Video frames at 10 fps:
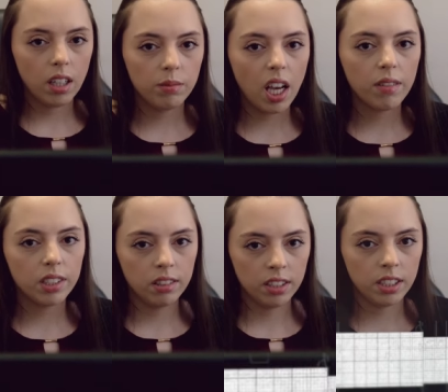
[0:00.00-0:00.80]
I'm
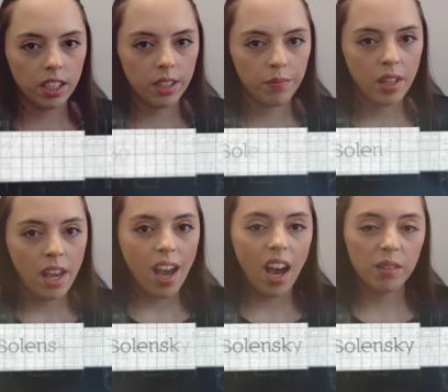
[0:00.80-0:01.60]
Tava Dolinsky.
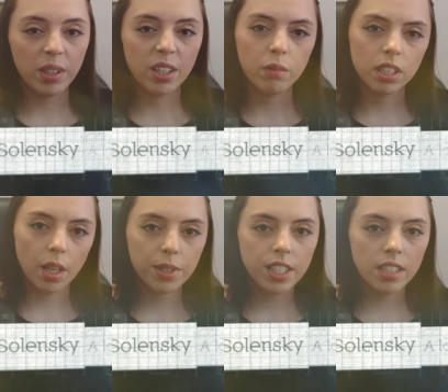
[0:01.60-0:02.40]
I'm like the
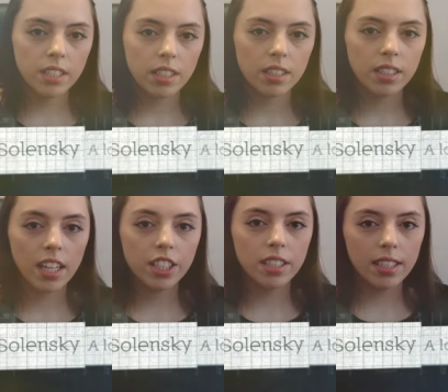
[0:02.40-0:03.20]
receptionist
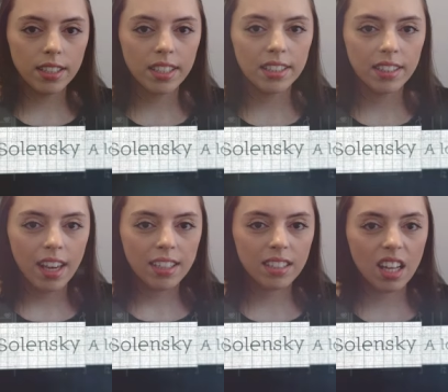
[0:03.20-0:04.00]
slash assistant
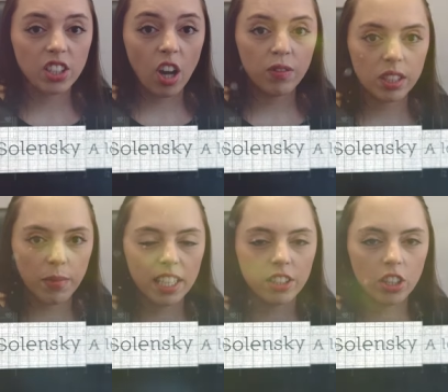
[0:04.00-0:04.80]
slash office
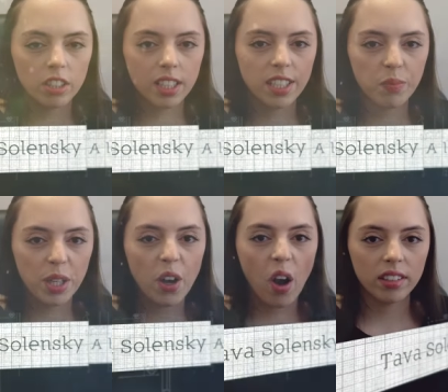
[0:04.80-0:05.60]
manager slash
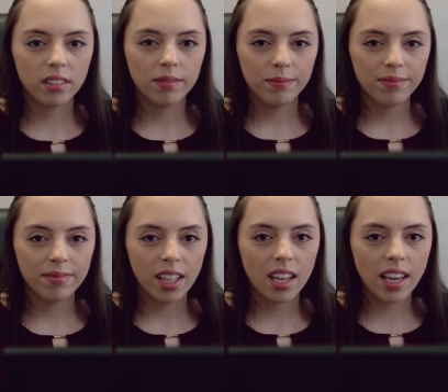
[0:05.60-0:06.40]
peon,
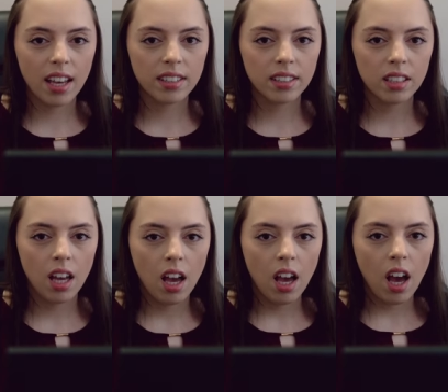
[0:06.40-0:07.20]
I guess.
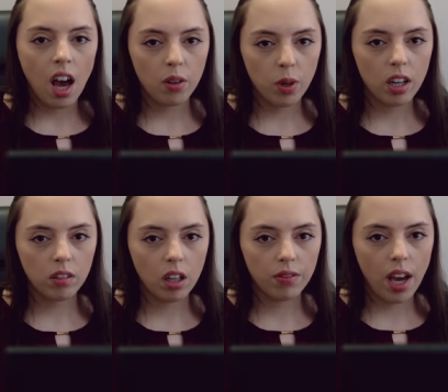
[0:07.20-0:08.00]
I wear a
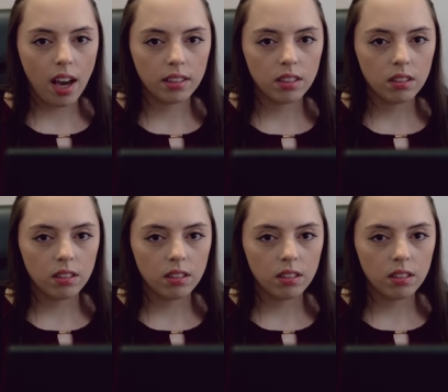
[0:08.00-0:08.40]
lot of hats.